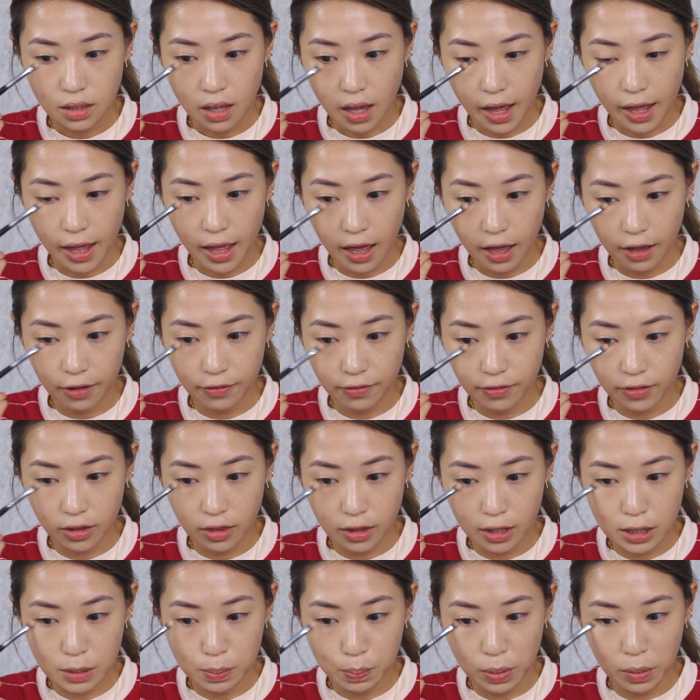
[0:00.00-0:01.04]
I
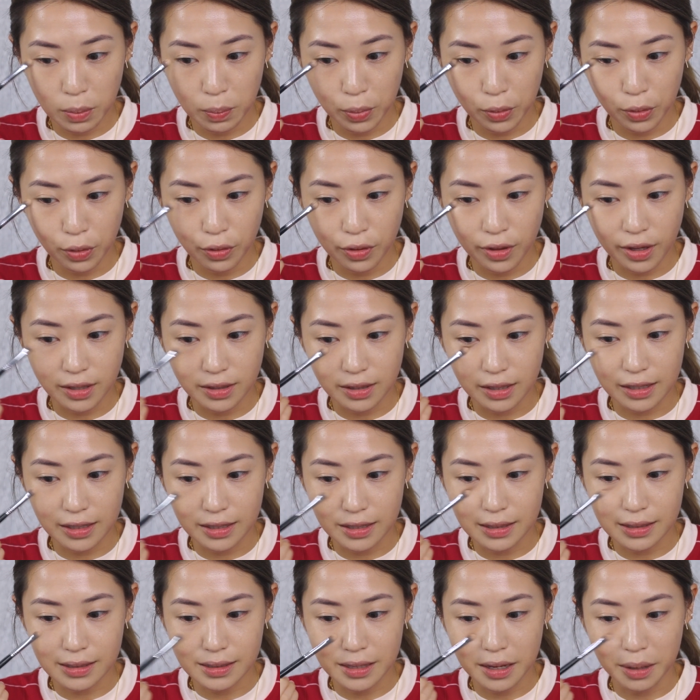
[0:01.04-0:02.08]
have this pimple that
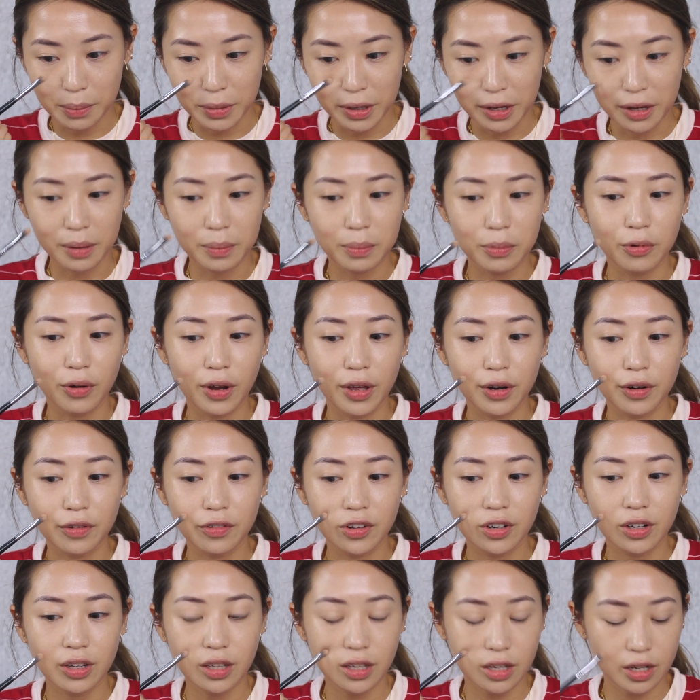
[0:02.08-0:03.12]
is coming up right
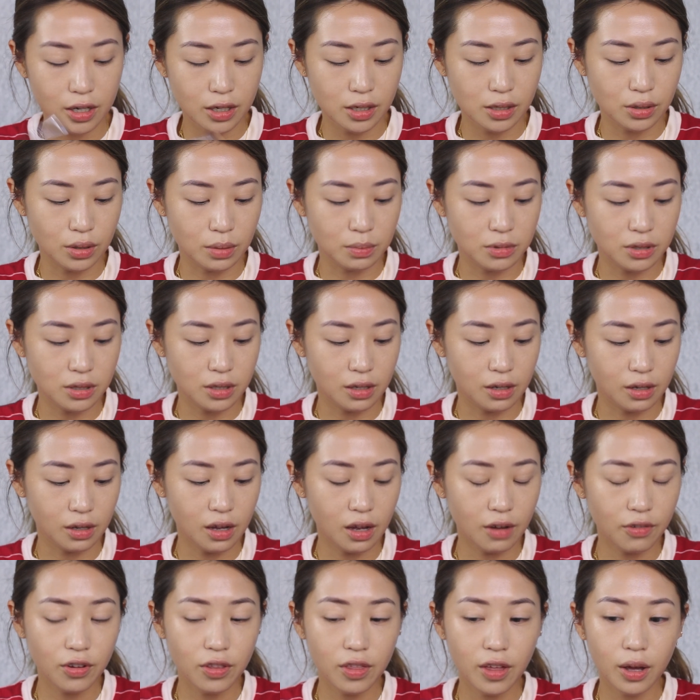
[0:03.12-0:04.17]
over here, so I'm just gonna
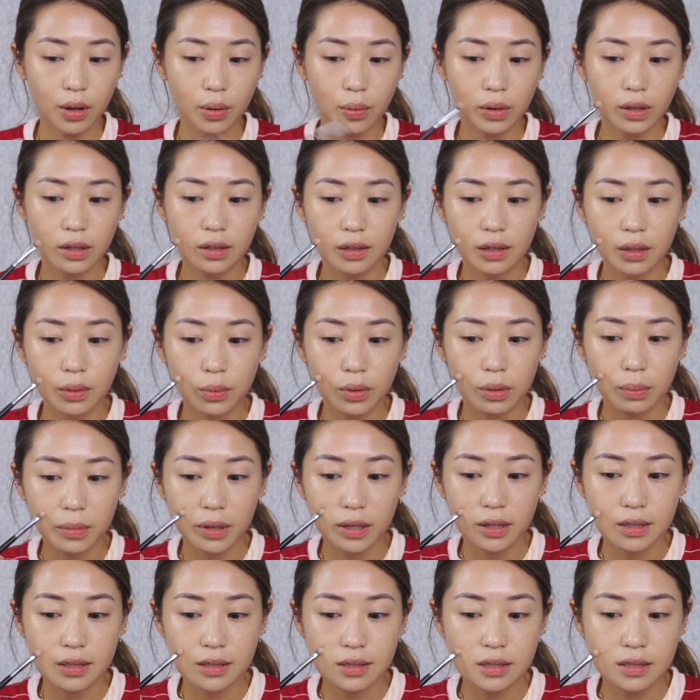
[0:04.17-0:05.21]
cover that quickly with
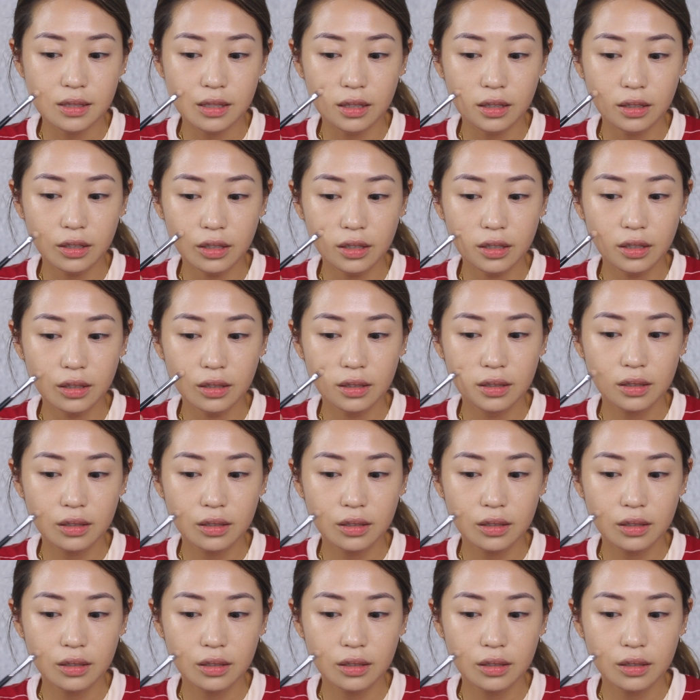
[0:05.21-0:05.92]
my concealer.